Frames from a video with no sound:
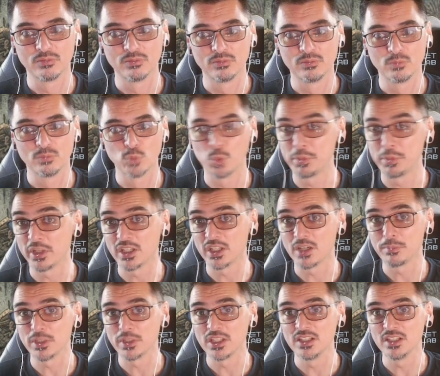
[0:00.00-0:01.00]
We'll pick it
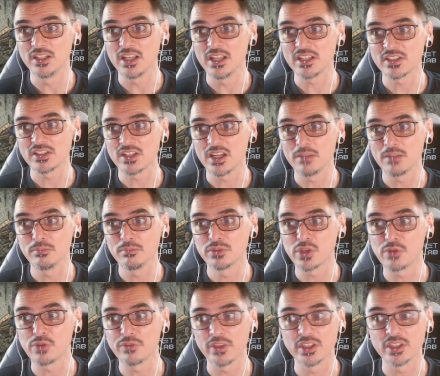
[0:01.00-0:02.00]
up again next time.
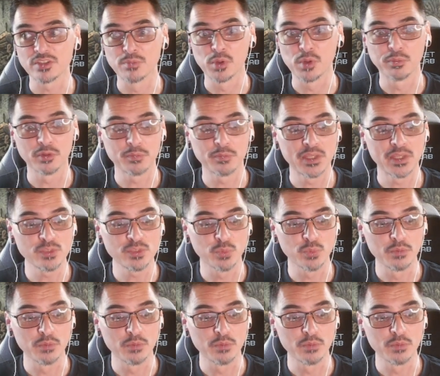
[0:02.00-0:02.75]
So far, there's a moment of peace.